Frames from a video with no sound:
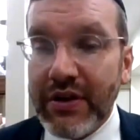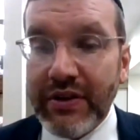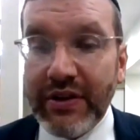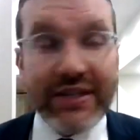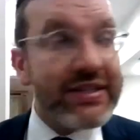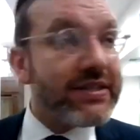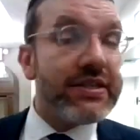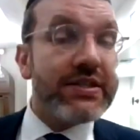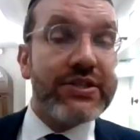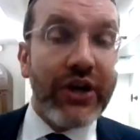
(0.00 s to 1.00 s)
This is the
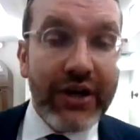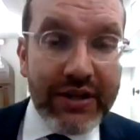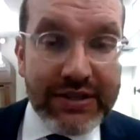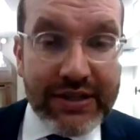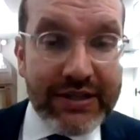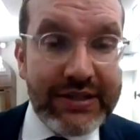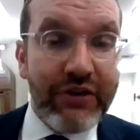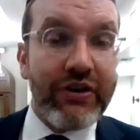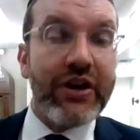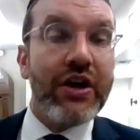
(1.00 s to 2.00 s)
soy, this is the
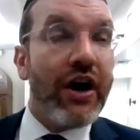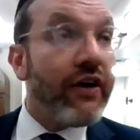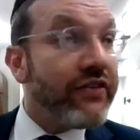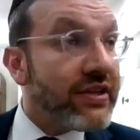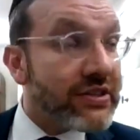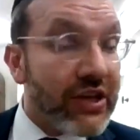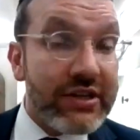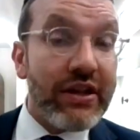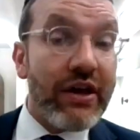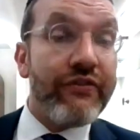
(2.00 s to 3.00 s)
secret of
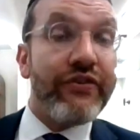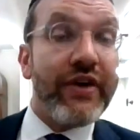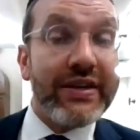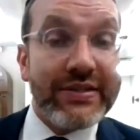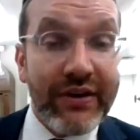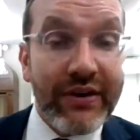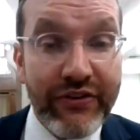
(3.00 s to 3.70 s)
Yitzchak's love for Esav.